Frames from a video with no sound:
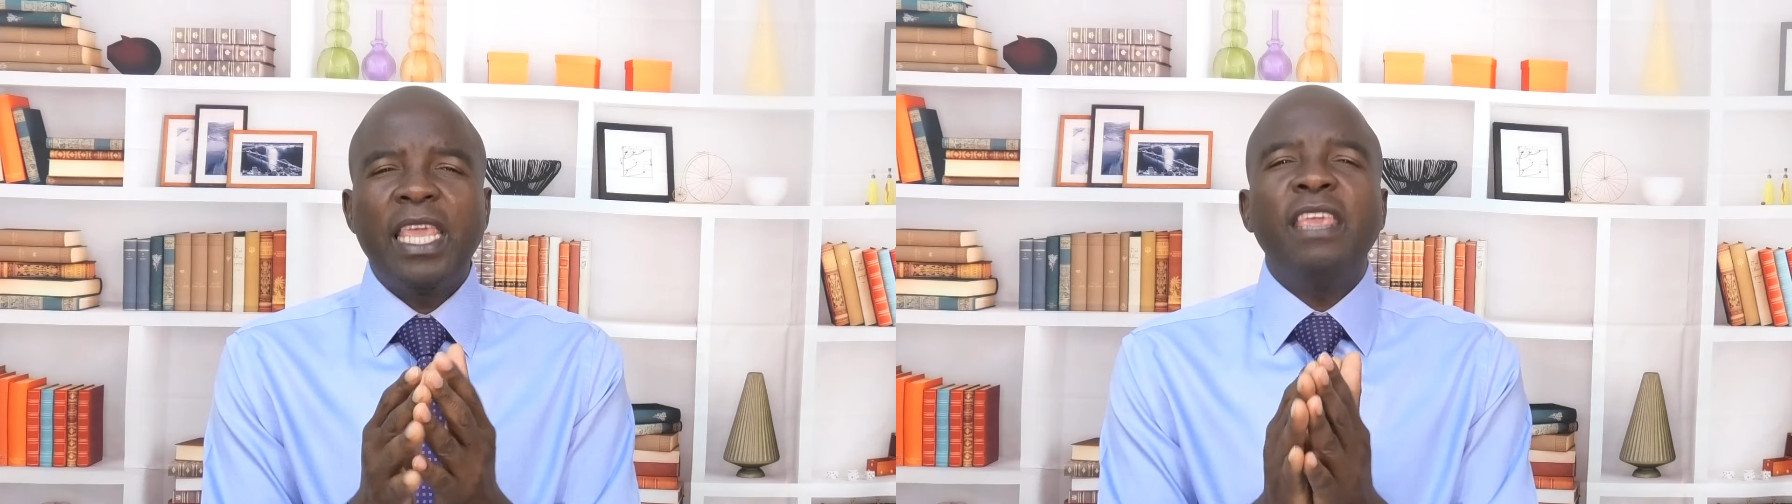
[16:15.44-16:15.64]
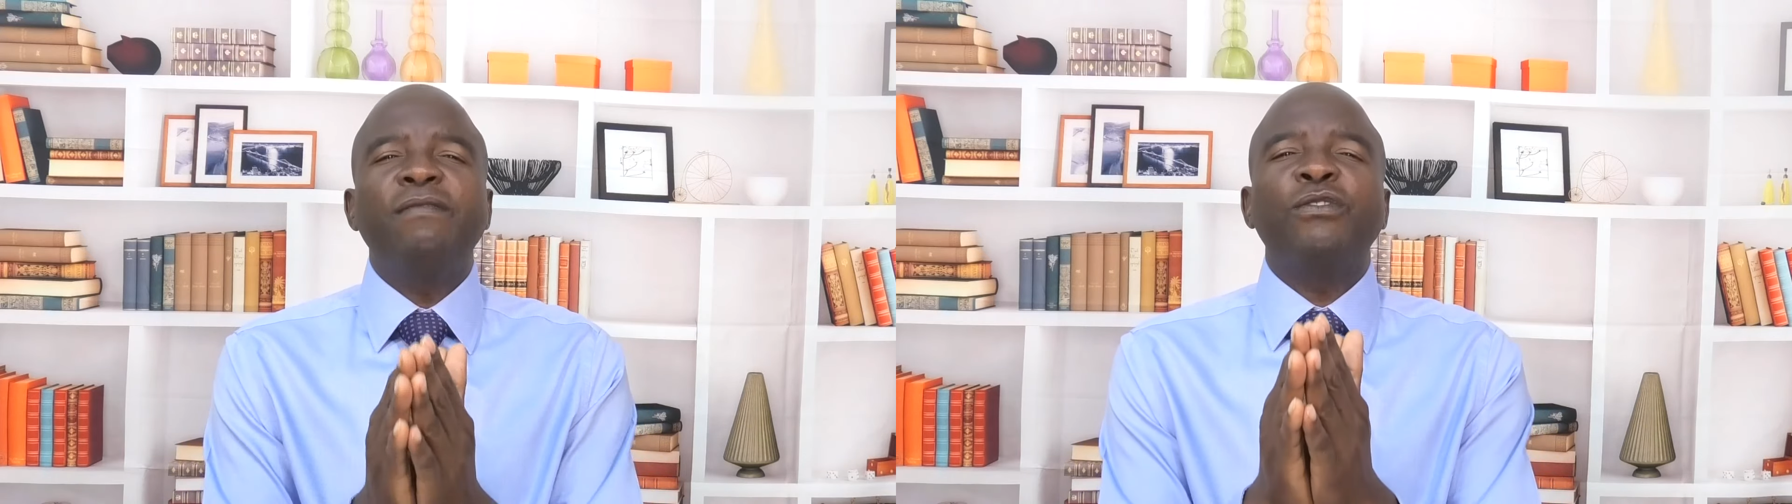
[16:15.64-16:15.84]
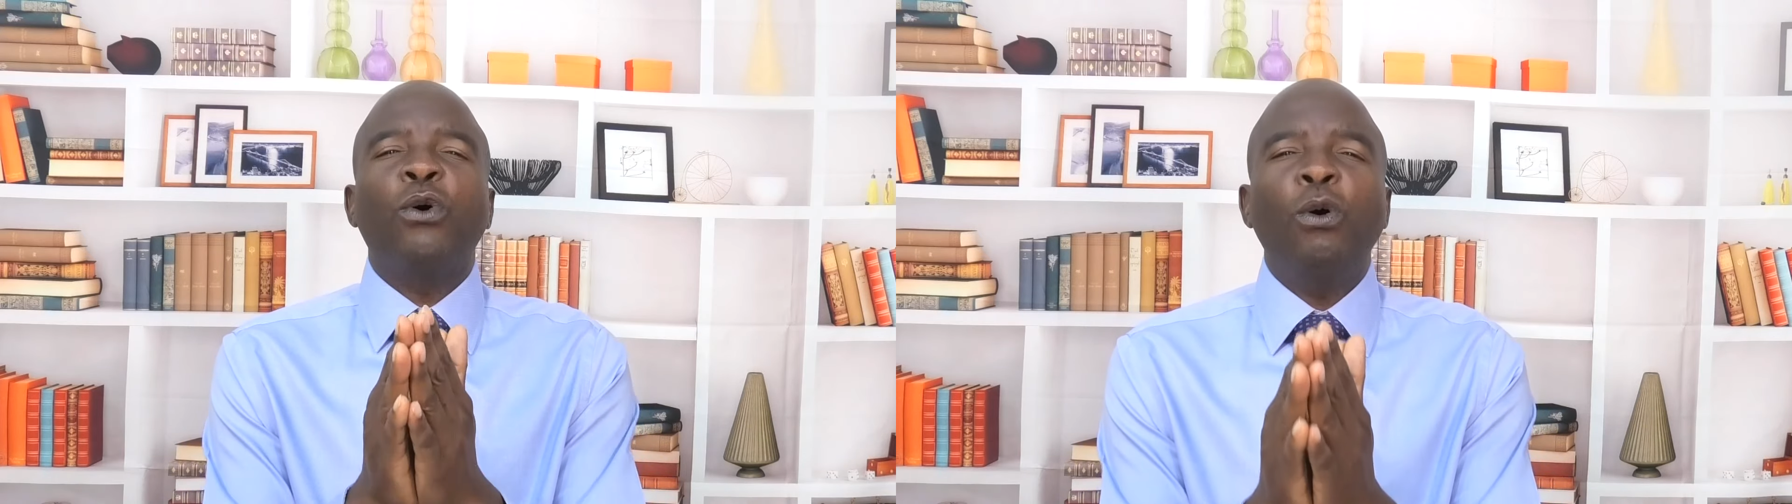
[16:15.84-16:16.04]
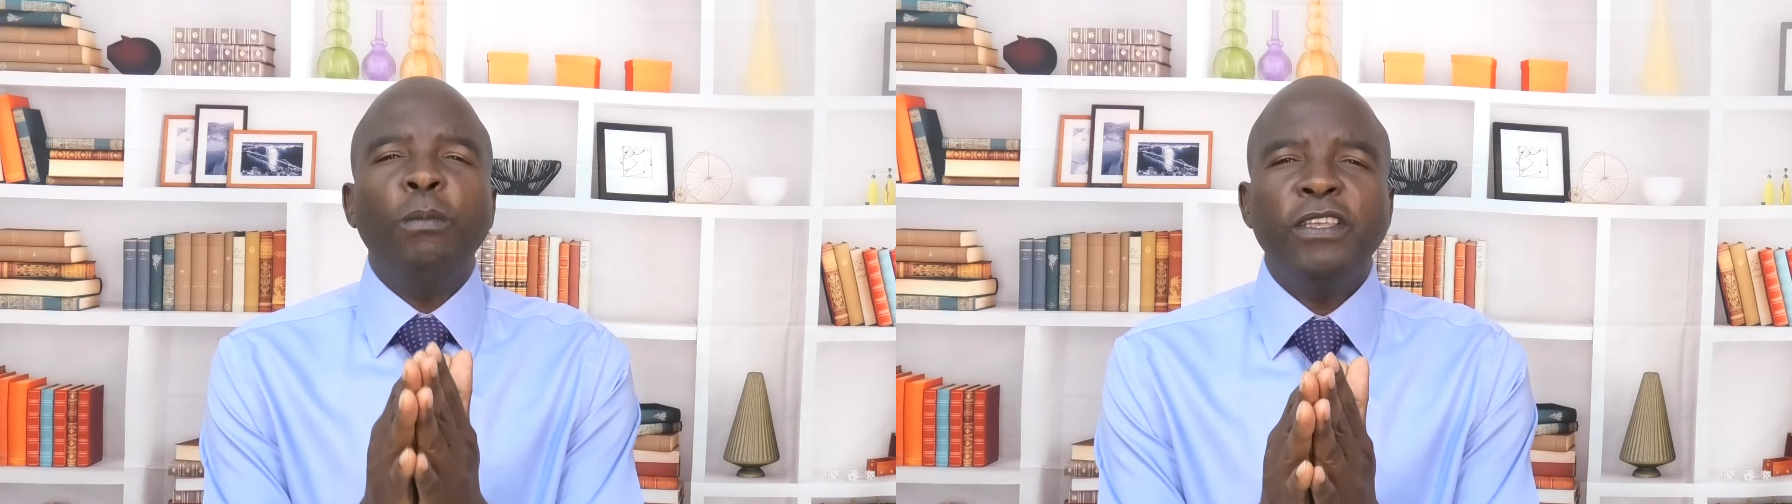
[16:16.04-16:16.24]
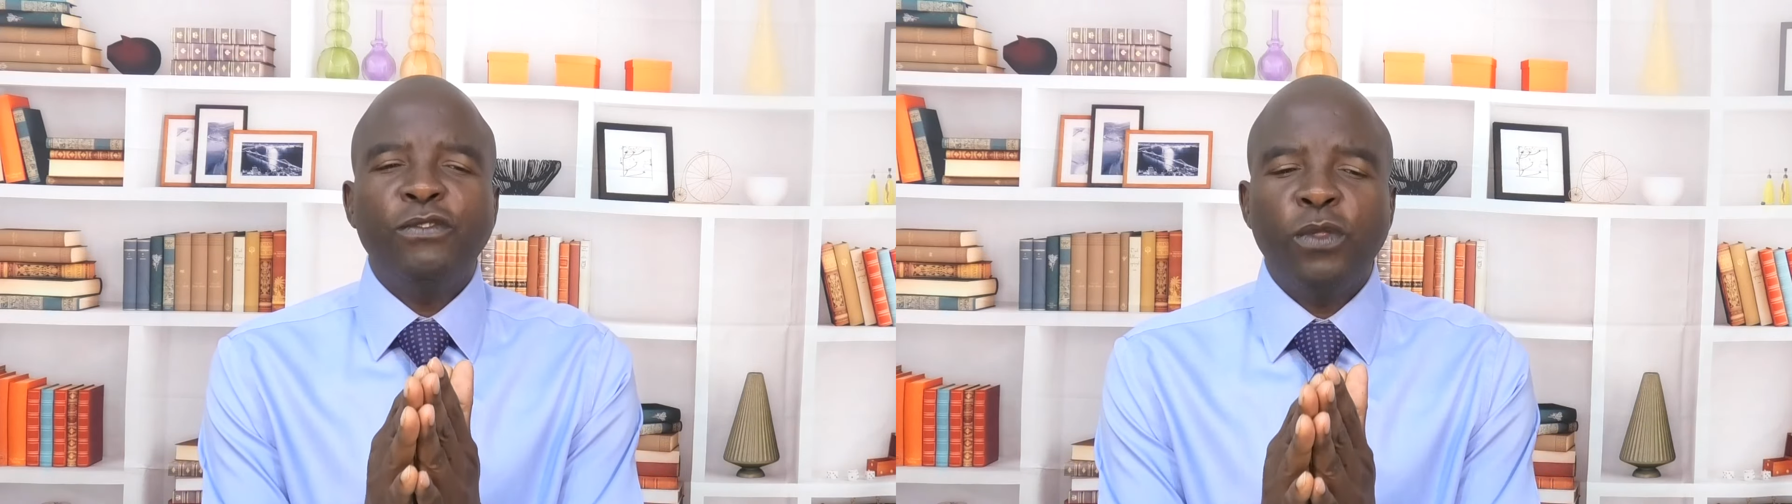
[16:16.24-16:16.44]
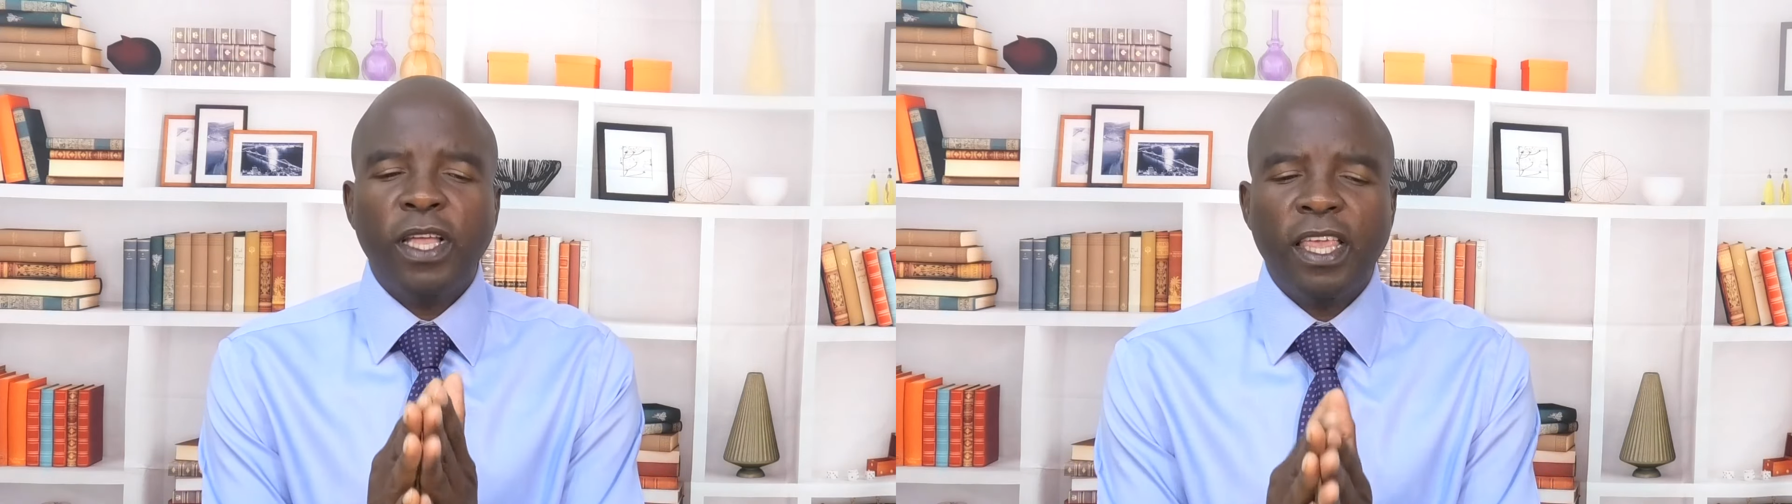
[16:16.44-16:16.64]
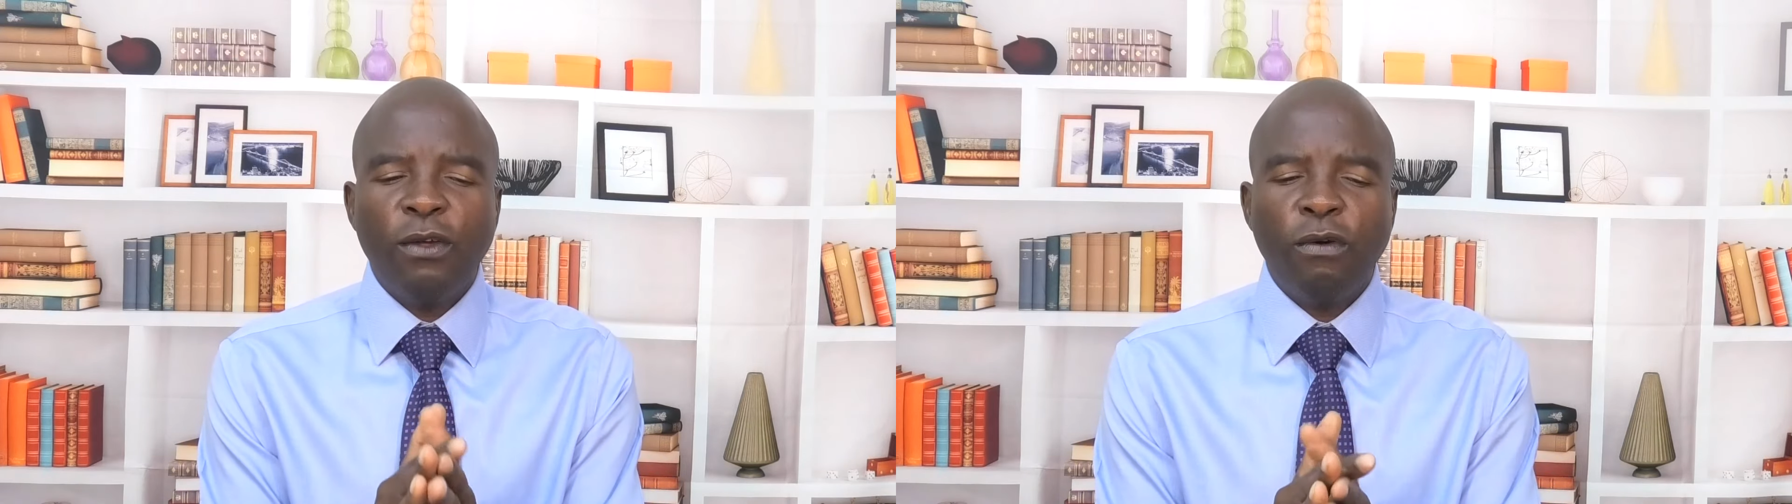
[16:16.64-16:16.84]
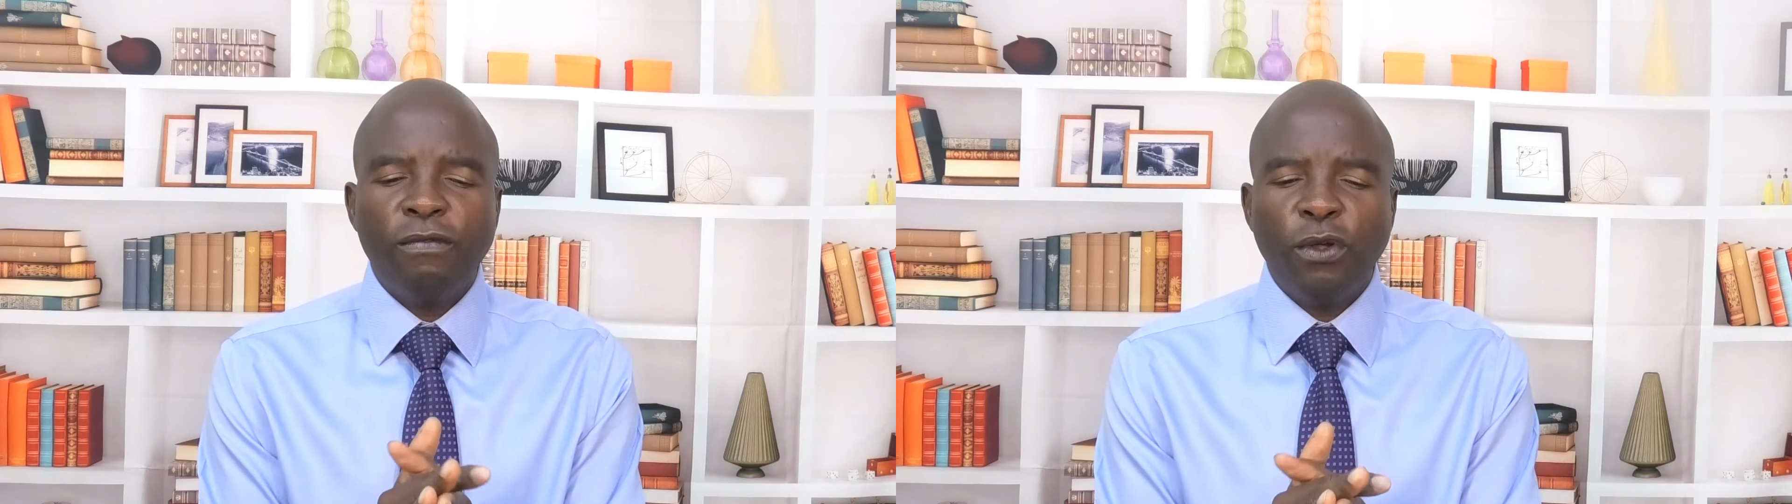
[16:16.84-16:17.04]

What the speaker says: gives homage to the King of